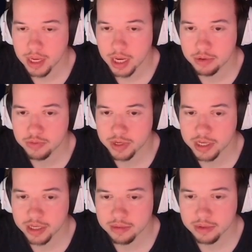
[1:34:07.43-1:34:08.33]
I was
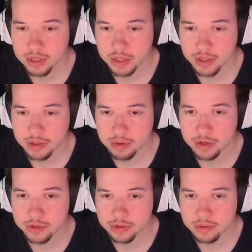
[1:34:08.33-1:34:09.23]
reading it, so I thought they were
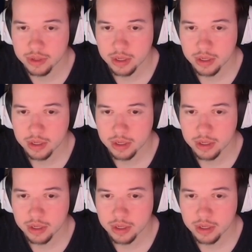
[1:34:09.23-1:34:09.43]
Earth too.